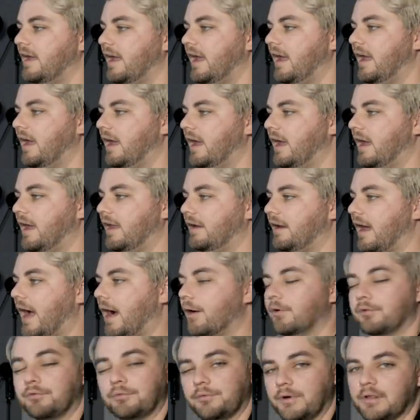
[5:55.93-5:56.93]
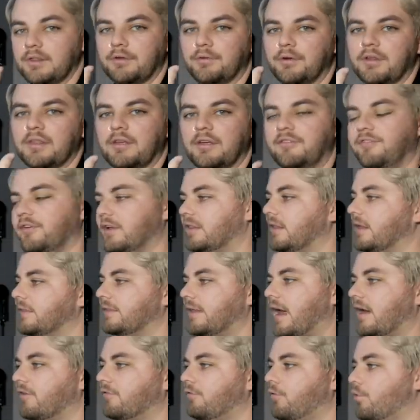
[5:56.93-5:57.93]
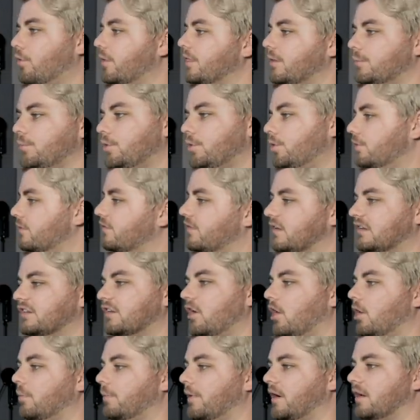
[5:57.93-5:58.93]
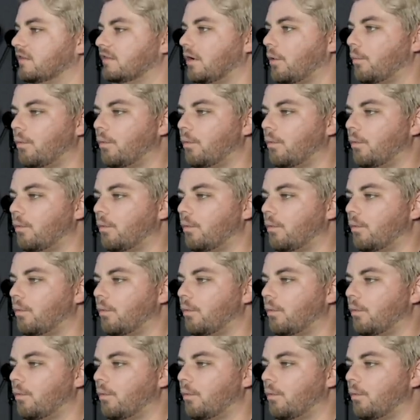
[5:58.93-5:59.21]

And I was really, really feeling that for the mood of the song because I